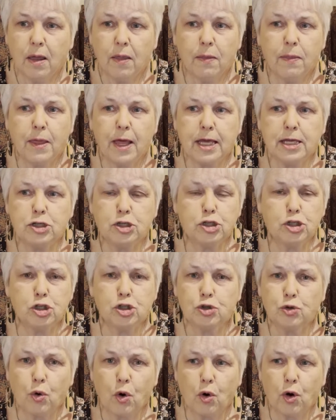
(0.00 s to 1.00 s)
they
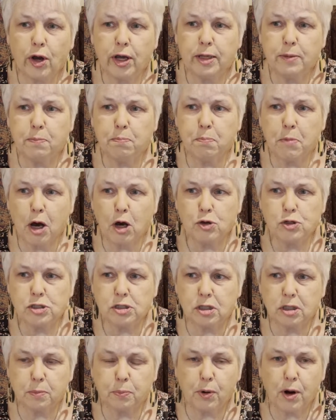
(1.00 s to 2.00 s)
destroyed most of
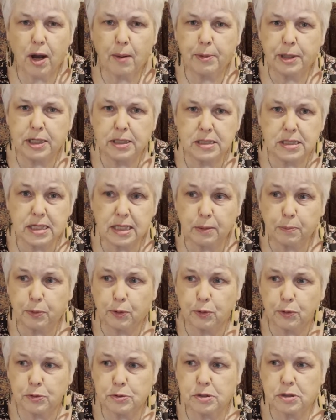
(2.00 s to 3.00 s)
the prominent
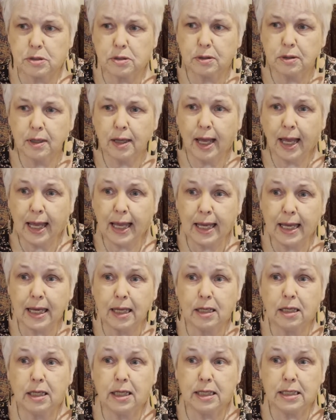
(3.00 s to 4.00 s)
temples
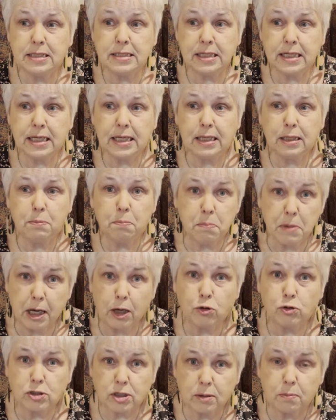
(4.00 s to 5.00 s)
and indeed
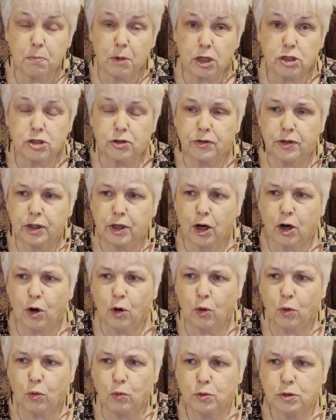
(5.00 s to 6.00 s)
melted much of the
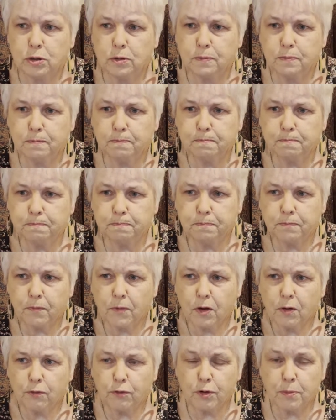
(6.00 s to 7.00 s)
gold
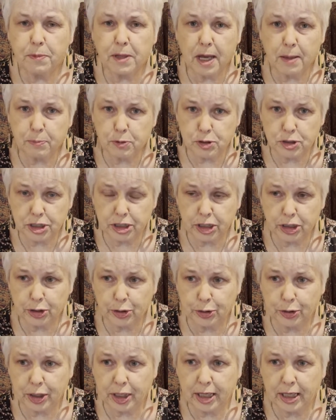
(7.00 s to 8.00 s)
from that
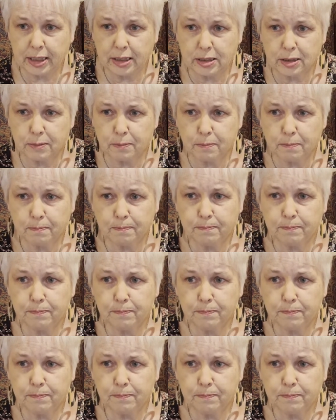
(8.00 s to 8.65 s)
particular kingdom.